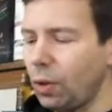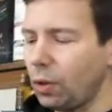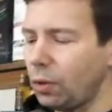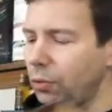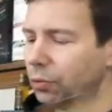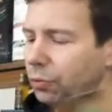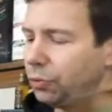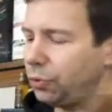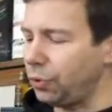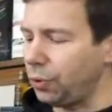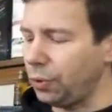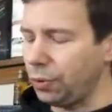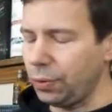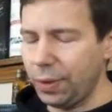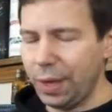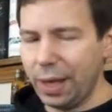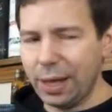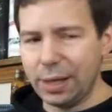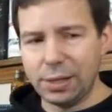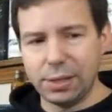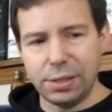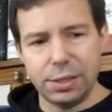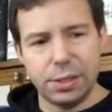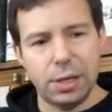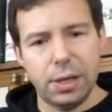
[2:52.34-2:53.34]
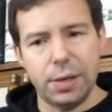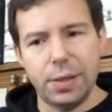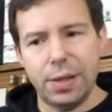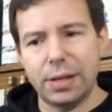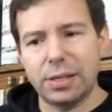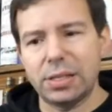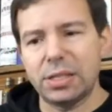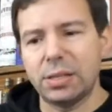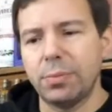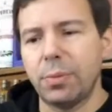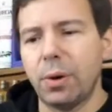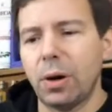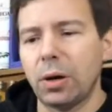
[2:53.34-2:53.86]
So that's
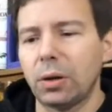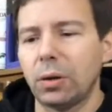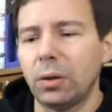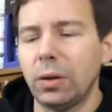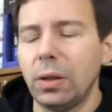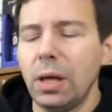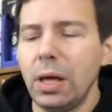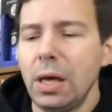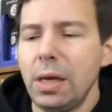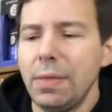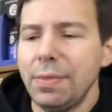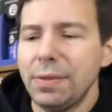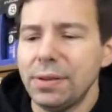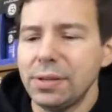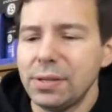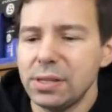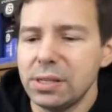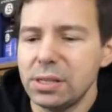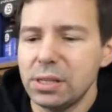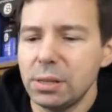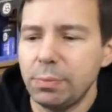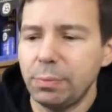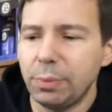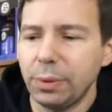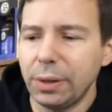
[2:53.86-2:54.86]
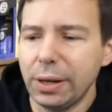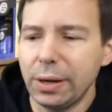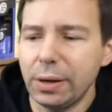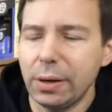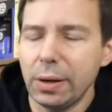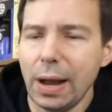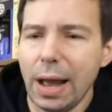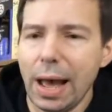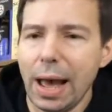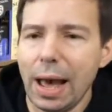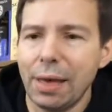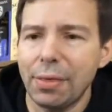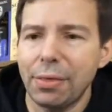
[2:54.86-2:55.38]
the bottle. This is a
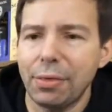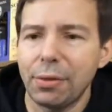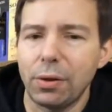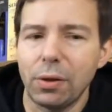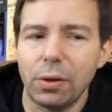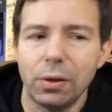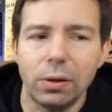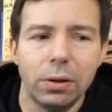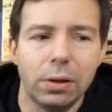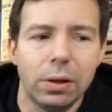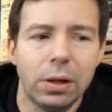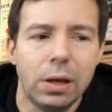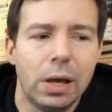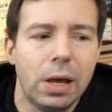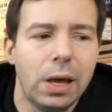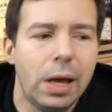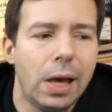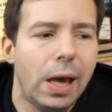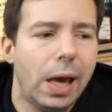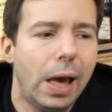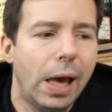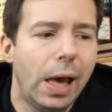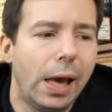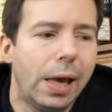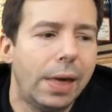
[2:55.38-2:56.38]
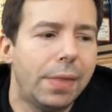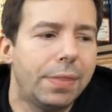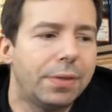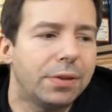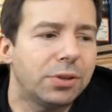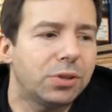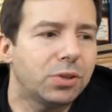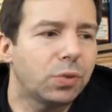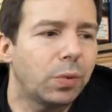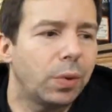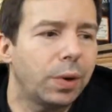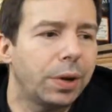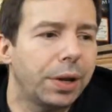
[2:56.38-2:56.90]
Blair Athol. And
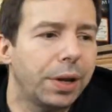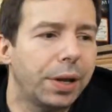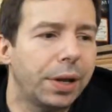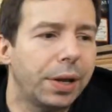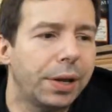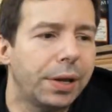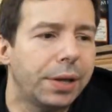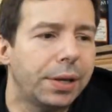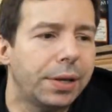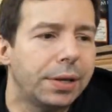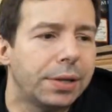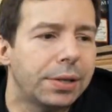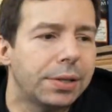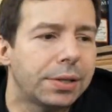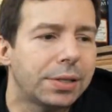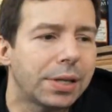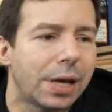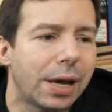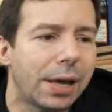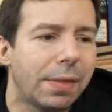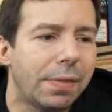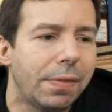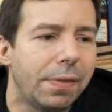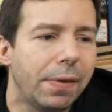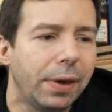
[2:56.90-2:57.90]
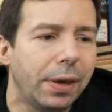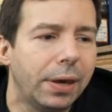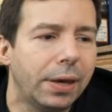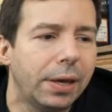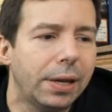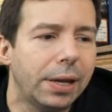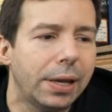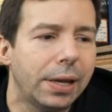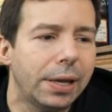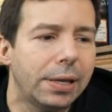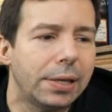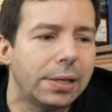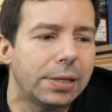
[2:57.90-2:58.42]
this one is, I think it
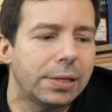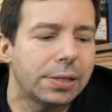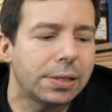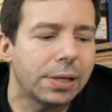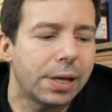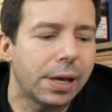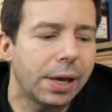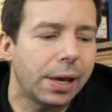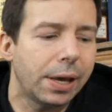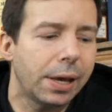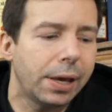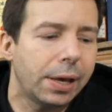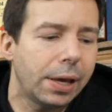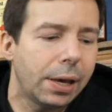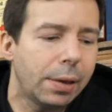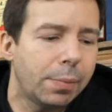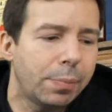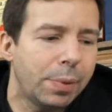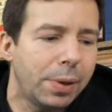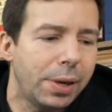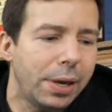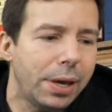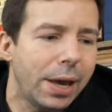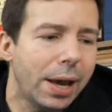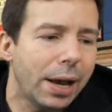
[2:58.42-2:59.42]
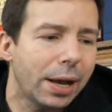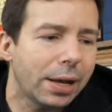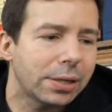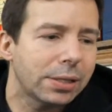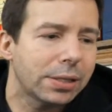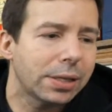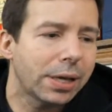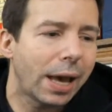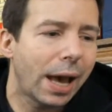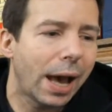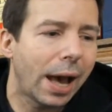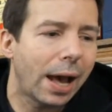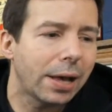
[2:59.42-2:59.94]
is a PX
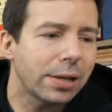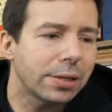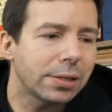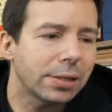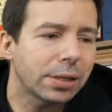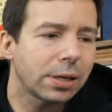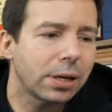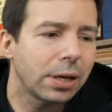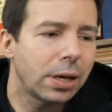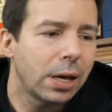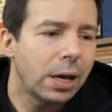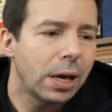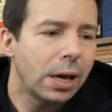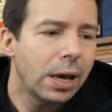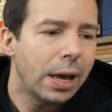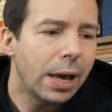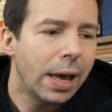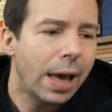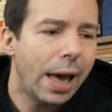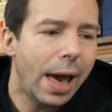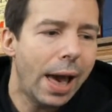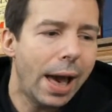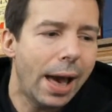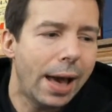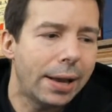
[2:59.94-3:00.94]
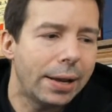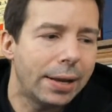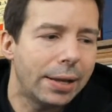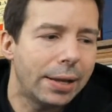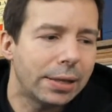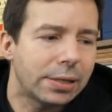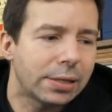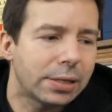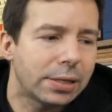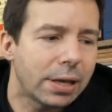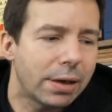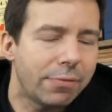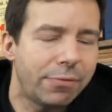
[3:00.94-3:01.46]
cask. And
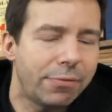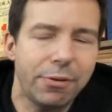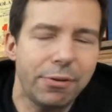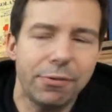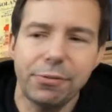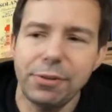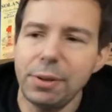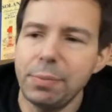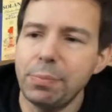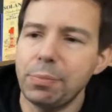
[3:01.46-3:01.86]
it's 50%